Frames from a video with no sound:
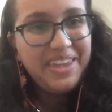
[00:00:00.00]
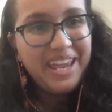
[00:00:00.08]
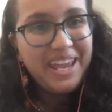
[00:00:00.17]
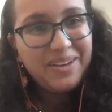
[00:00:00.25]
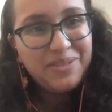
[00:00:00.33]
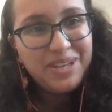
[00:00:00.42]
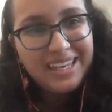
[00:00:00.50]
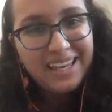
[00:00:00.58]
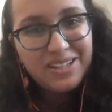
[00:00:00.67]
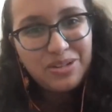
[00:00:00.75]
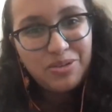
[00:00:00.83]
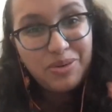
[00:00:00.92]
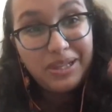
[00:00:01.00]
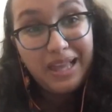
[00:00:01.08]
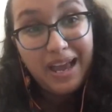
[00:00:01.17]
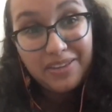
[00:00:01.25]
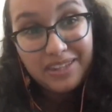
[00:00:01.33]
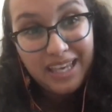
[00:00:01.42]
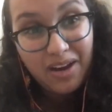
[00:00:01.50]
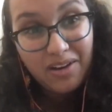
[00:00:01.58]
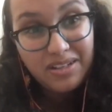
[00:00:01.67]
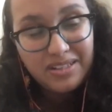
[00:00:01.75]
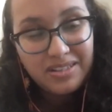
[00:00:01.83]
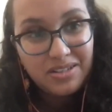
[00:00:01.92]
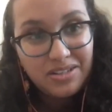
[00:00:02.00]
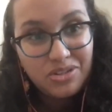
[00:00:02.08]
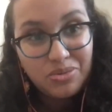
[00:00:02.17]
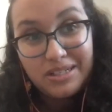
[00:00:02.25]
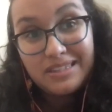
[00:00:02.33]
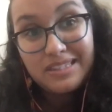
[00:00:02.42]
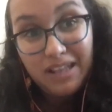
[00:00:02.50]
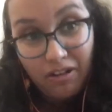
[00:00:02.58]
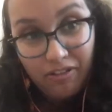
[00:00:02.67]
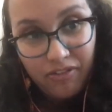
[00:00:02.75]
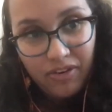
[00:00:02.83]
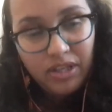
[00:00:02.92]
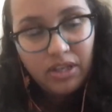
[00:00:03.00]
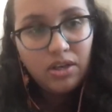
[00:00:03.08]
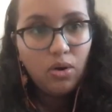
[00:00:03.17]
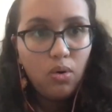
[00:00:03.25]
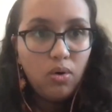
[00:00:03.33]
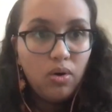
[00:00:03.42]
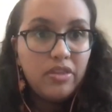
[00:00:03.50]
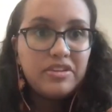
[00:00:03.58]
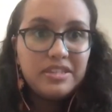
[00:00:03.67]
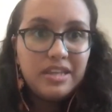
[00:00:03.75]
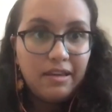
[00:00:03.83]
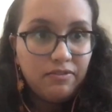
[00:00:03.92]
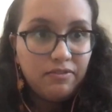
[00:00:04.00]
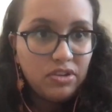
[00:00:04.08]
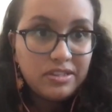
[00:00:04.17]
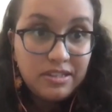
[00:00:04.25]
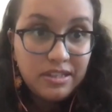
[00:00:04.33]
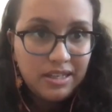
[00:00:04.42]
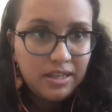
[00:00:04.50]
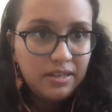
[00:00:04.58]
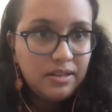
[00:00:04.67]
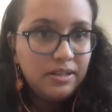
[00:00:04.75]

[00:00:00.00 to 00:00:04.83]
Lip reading: and we can't sort of rely on the county to do it itself, or the same for the city.